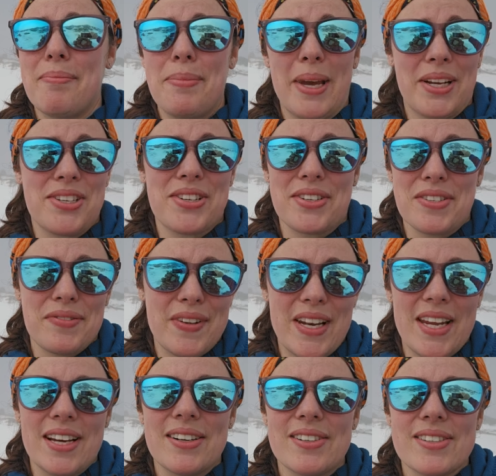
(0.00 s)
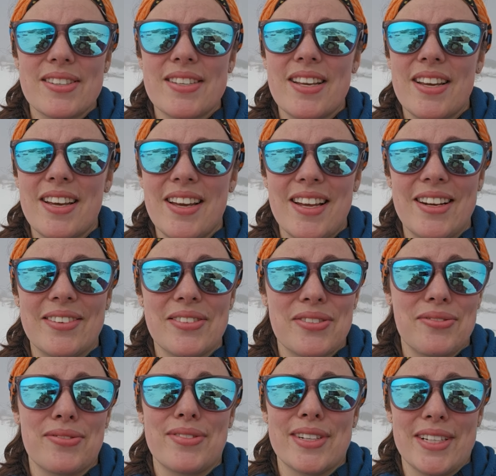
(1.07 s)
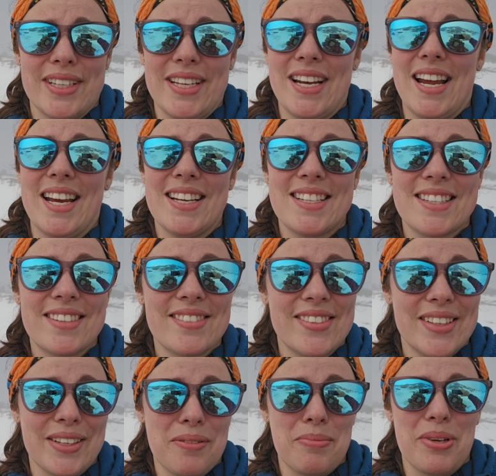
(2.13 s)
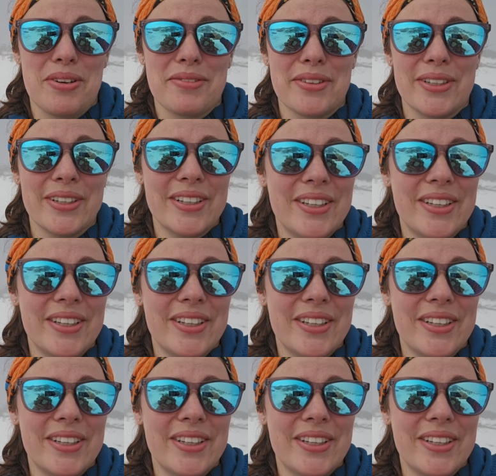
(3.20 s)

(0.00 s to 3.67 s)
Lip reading: pictures, videos, and it was really nice, really beautiful.